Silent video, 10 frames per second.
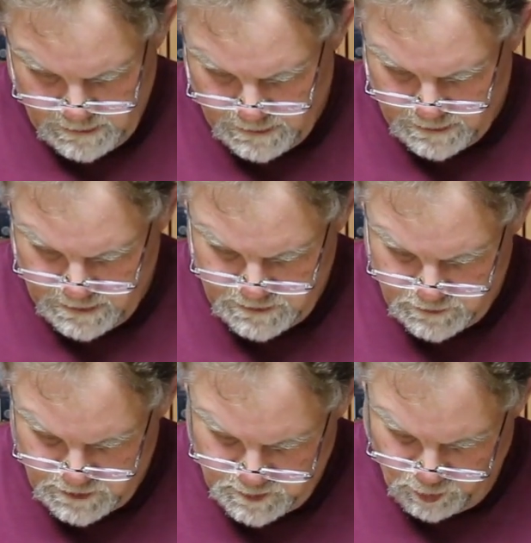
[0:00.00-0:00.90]
And these are
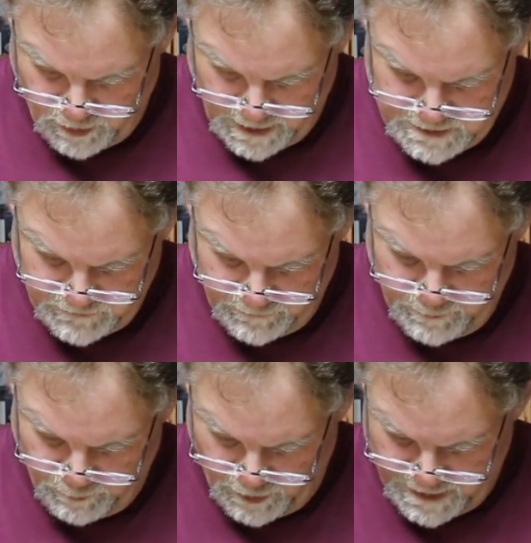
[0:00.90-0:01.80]
just price
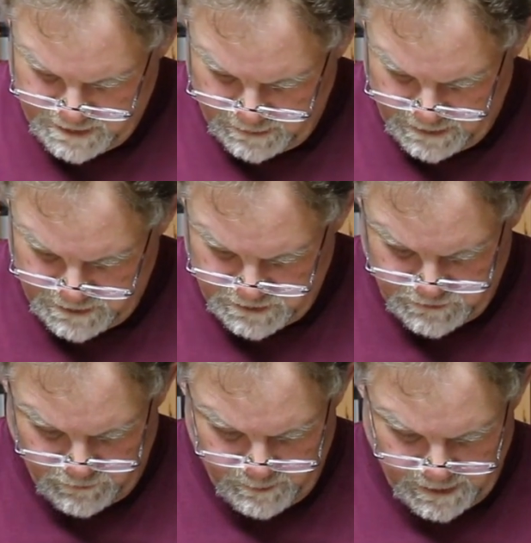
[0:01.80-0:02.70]
lists
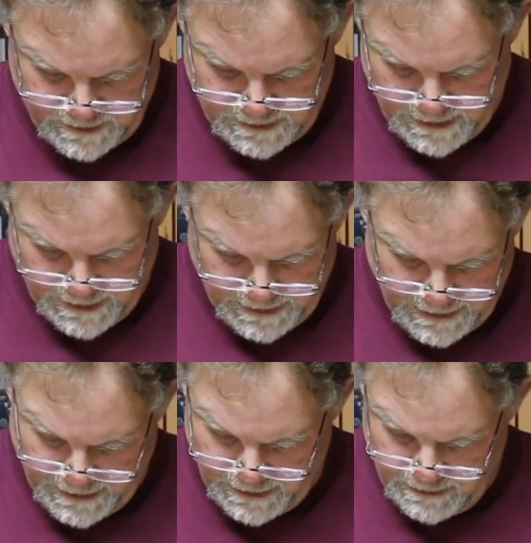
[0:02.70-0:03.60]
from
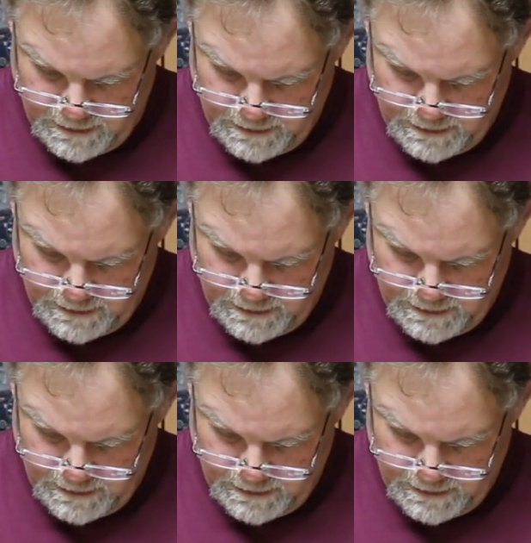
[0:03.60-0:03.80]
1988.